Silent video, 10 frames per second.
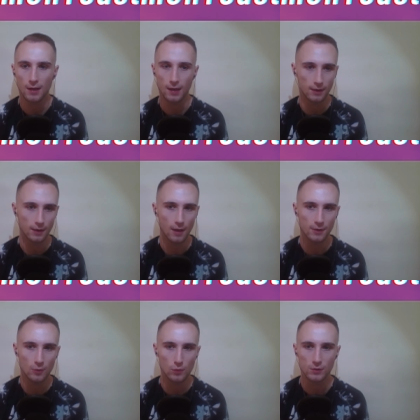and
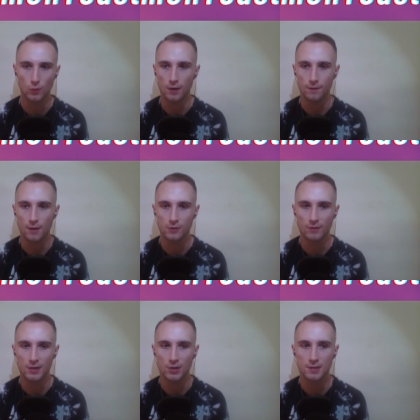London was one of those
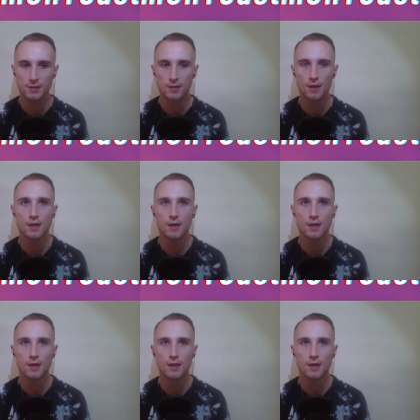regions.